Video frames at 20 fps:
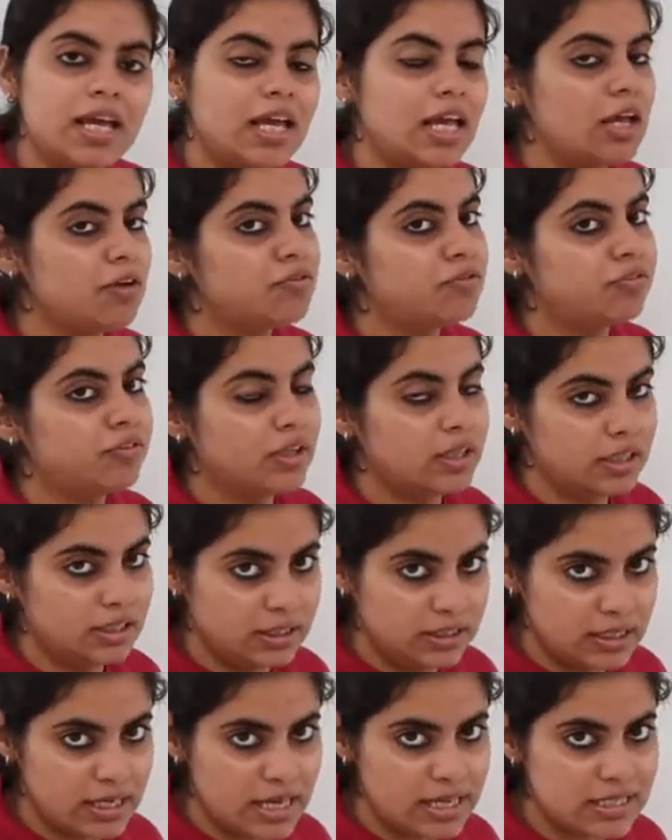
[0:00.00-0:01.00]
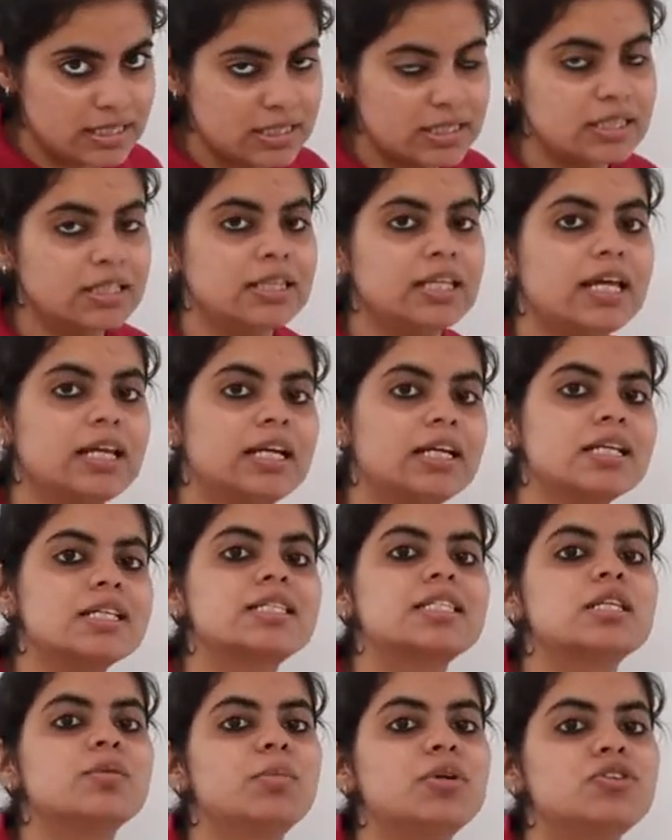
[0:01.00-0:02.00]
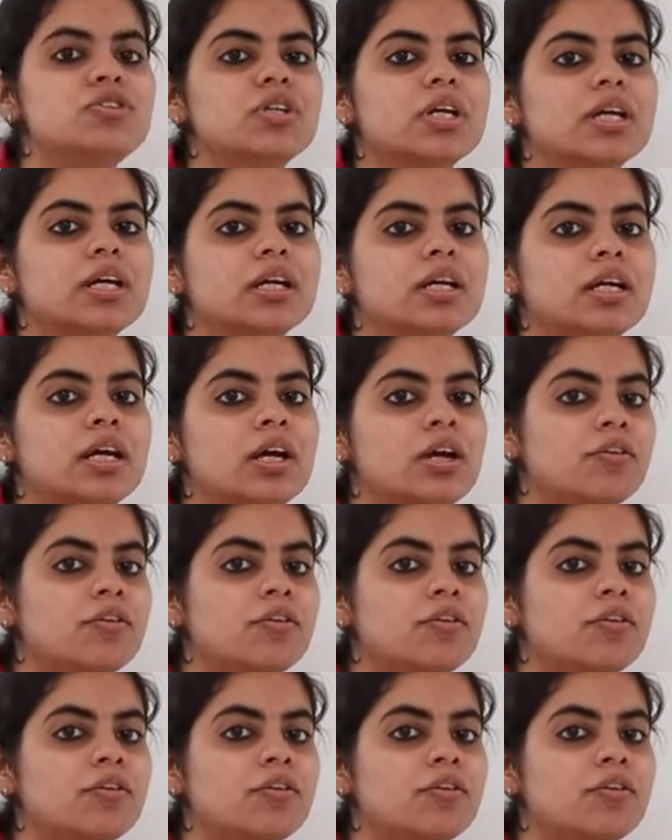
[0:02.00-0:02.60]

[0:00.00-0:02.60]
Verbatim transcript: If yes, then it is symmetric.